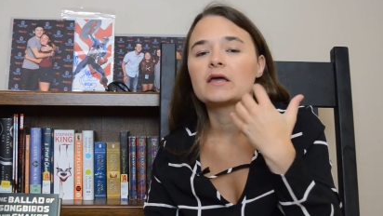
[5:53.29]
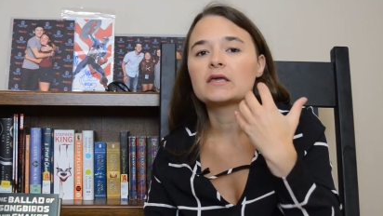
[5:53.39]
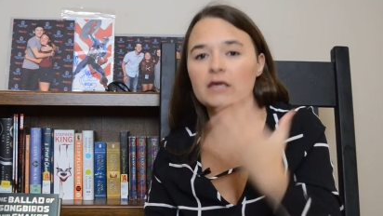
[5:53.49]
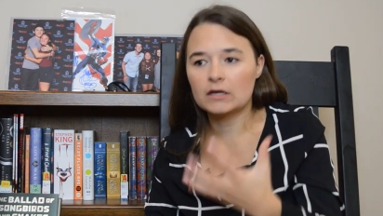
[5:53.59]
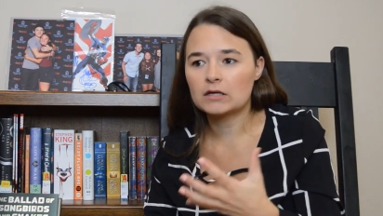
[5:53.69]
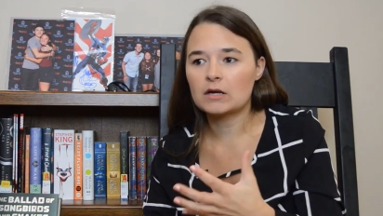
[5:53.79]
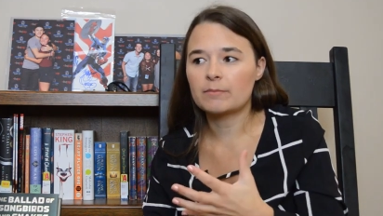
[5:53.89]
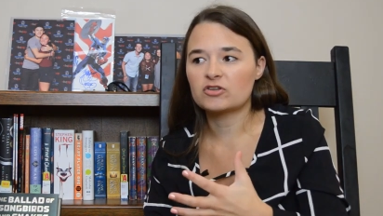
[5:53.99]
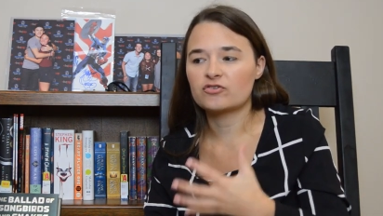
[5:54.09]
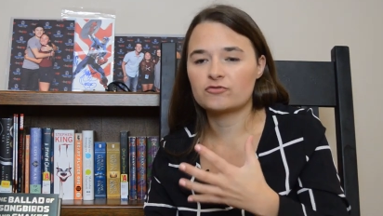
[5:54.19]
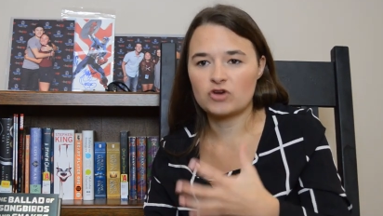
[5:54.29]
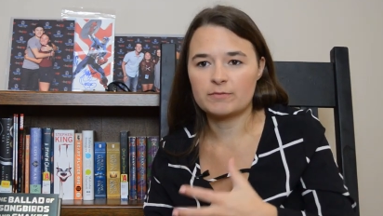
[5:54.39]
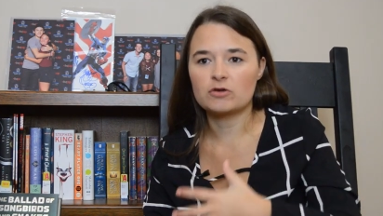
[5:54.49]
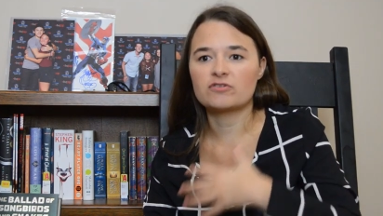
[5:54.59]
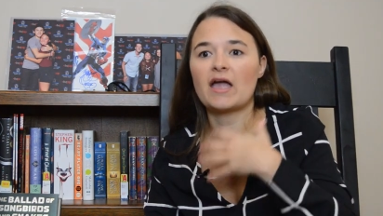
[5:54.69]
killed a bunch of
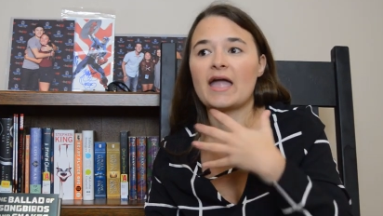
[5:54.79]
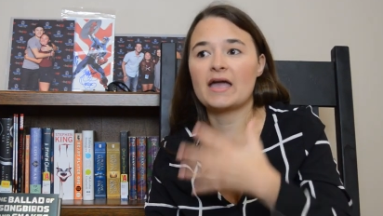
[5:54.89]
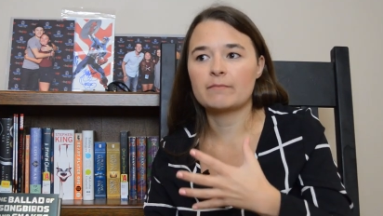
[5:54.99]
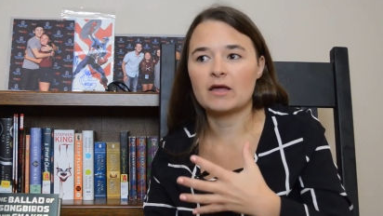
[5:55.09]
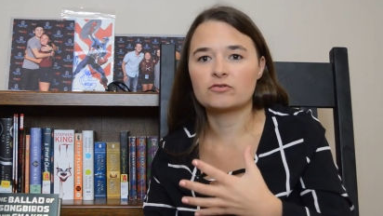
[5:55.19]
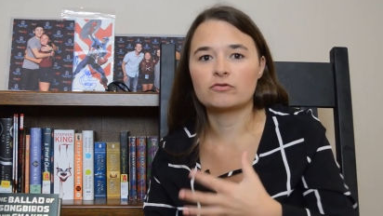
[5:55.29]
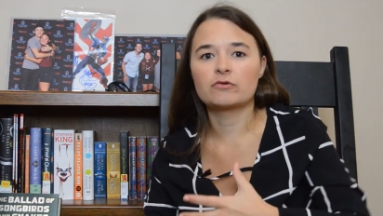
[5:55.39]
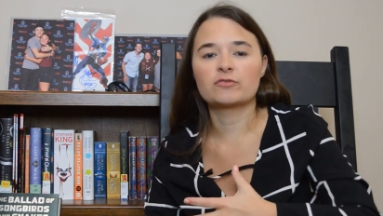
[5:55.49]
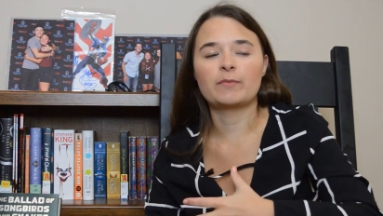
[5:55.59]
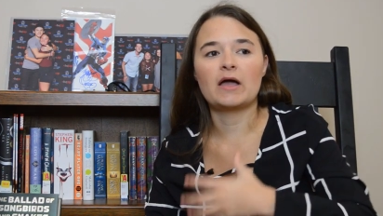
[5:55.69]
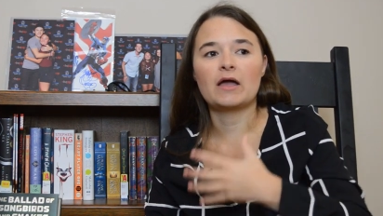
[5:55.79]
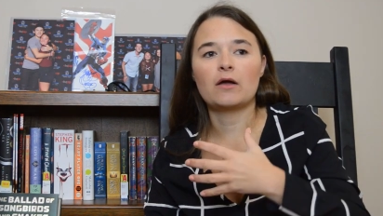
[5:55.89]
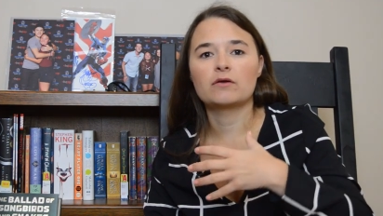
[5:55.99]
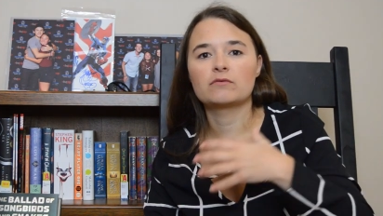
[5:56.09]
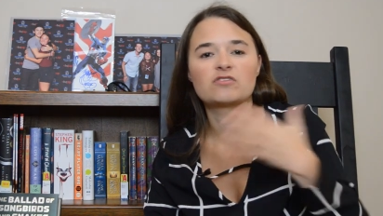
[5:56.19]
tributes and mentors, but
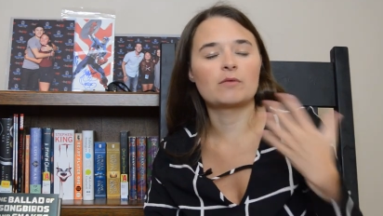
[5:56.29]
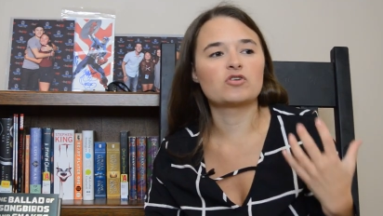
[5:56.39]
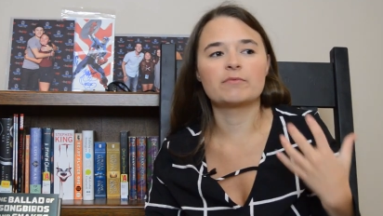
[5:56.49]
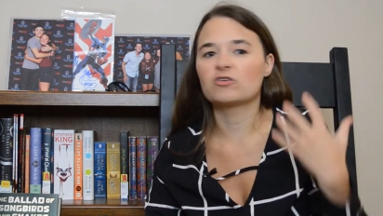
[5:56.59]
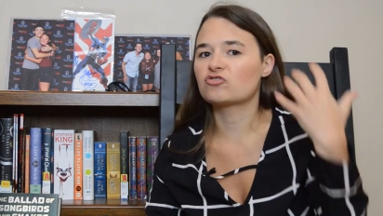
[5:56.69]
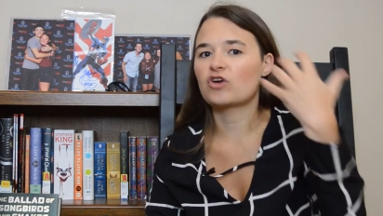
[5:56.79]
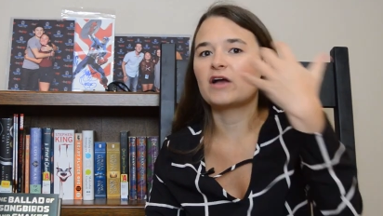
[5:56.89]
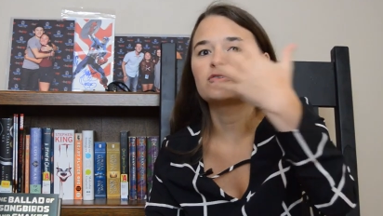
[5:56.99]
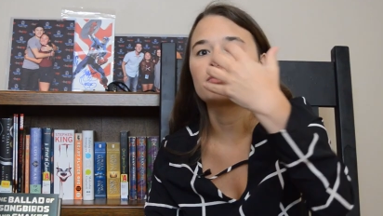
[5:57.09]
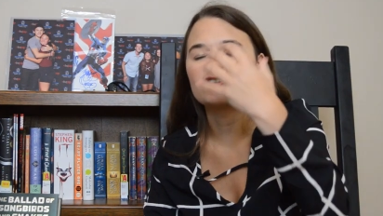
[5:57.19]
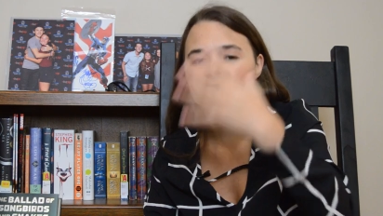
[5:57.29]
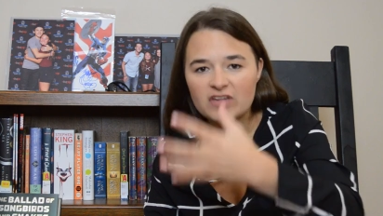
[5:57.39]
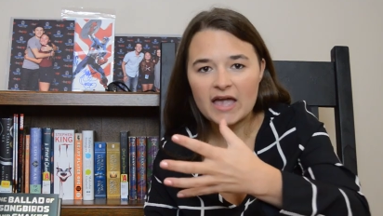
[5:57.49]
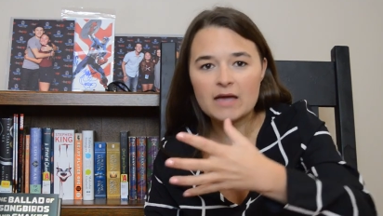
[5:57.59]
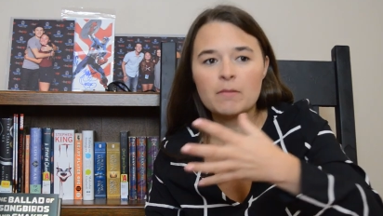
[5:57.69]
some tributes tried to
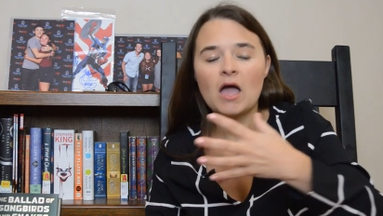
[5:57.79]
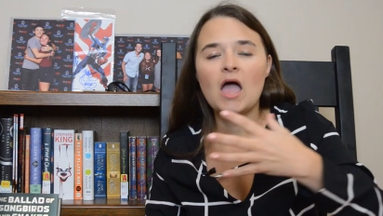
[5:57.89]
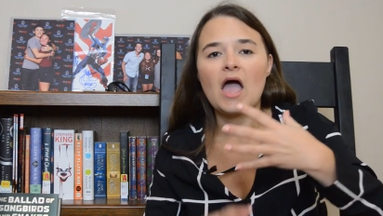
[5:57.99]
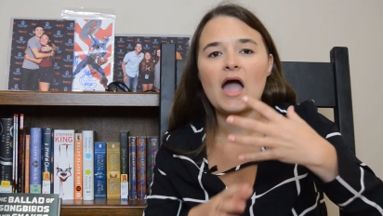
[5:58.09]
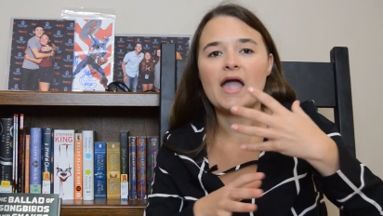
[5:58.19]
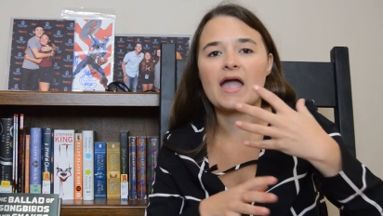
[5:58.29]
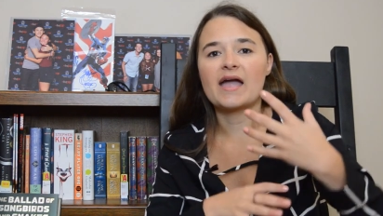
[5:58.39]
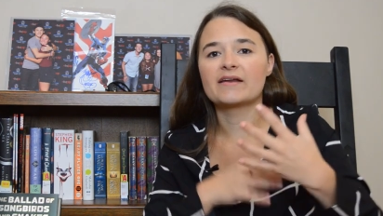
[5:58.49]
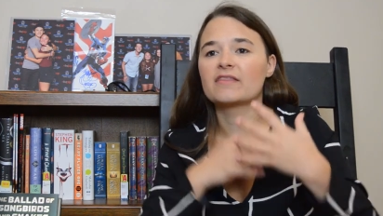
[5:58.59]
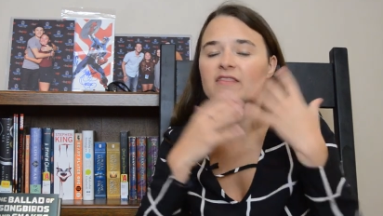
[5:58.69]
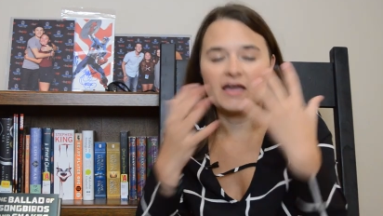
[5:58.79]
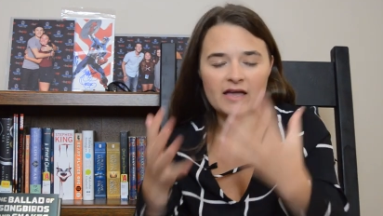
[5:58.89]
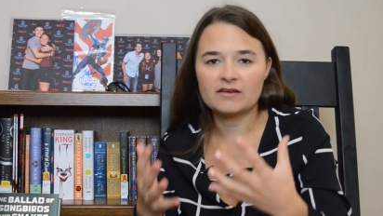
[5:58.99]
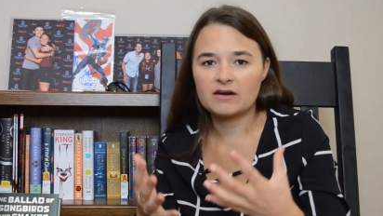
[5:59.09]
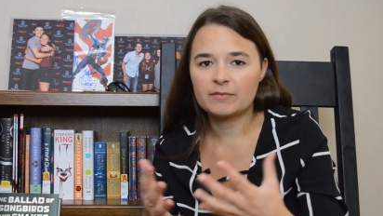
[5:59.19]
escape and they
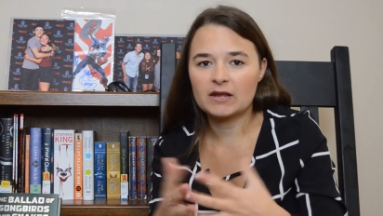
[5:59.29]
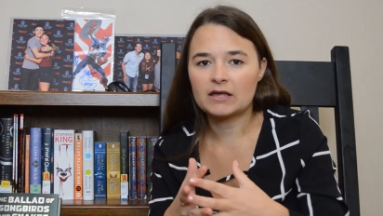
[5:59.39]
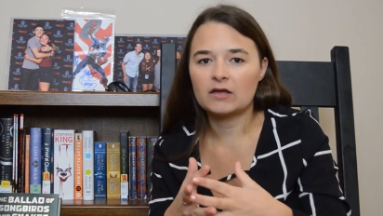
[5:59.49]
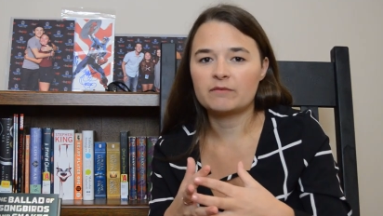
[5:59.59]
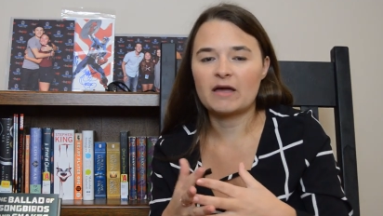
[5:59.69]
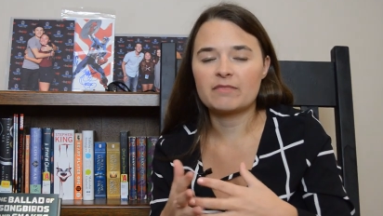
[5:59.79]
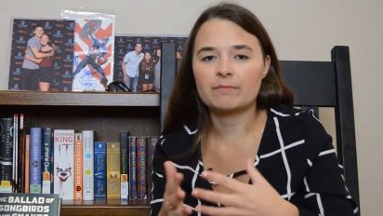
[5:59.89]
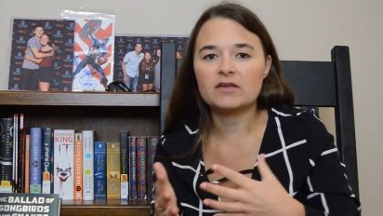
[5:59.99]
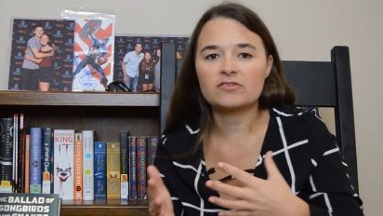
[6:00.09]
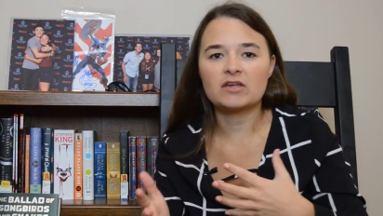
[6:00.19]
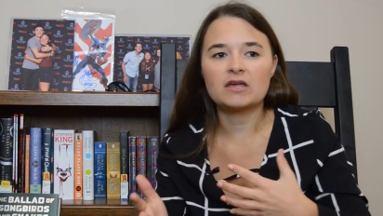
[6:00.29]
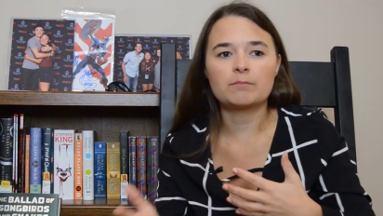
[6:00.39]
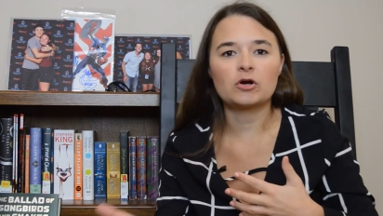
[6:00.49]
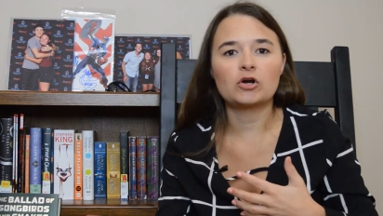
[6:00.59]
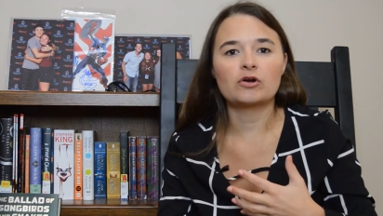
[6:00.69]
ended up getting killed by the
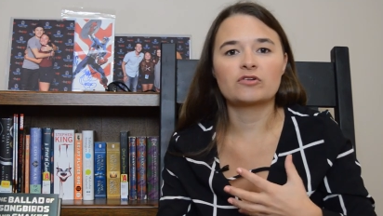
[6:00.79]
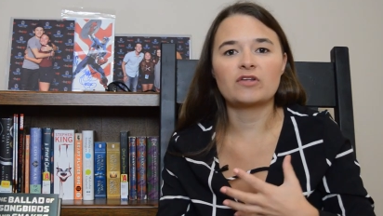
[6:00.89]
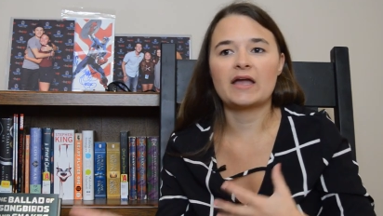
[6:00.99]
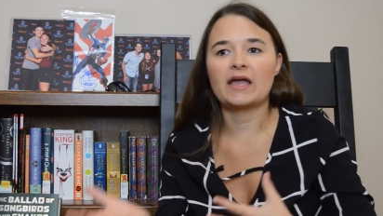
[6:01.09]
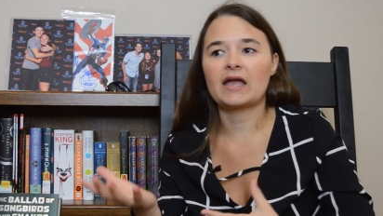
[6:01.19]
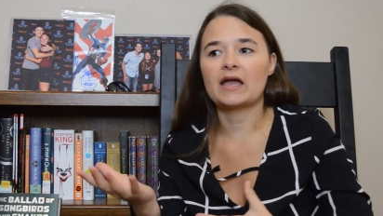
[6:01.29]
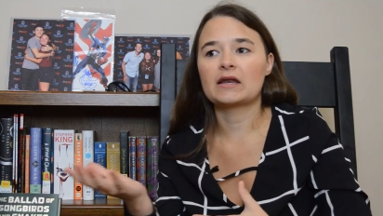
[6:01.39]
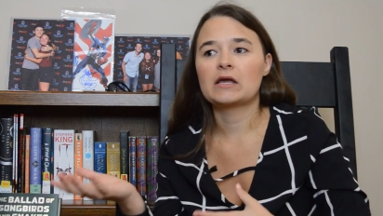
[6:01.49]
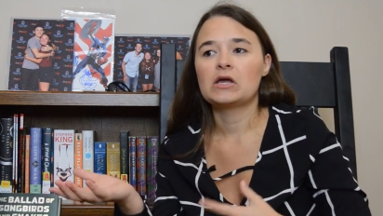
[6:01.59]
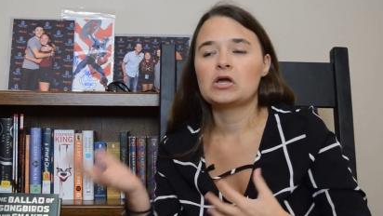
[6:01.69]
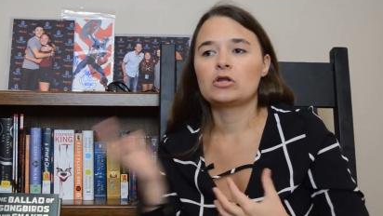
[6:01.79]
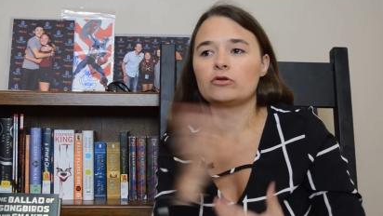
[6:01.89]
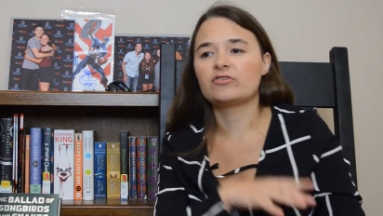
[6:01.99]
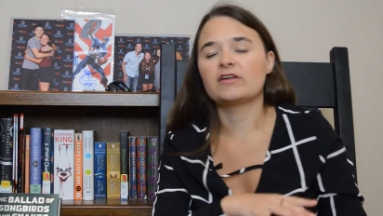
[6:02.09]
peacekeepers and Lucy